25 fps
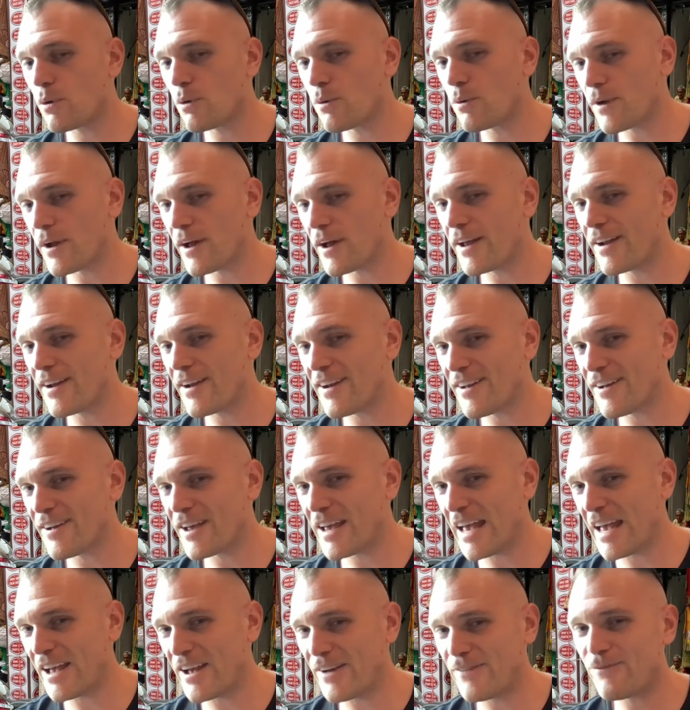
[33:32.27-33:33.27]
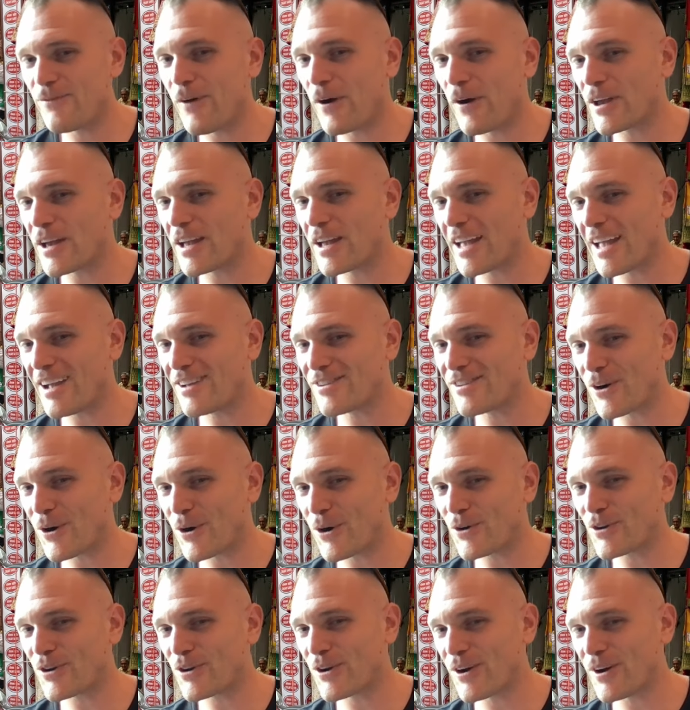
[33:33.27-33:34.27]
right? Eh, fucking
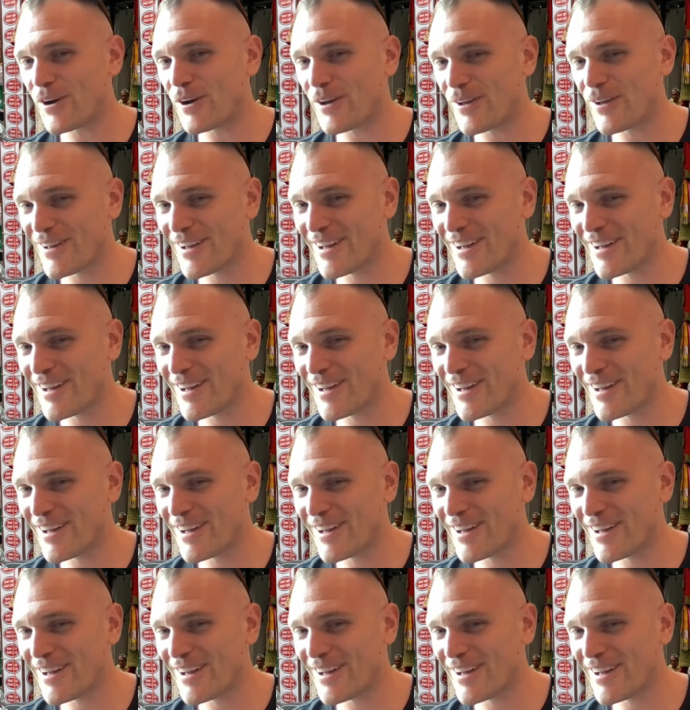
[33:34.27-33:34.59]
Antarctica,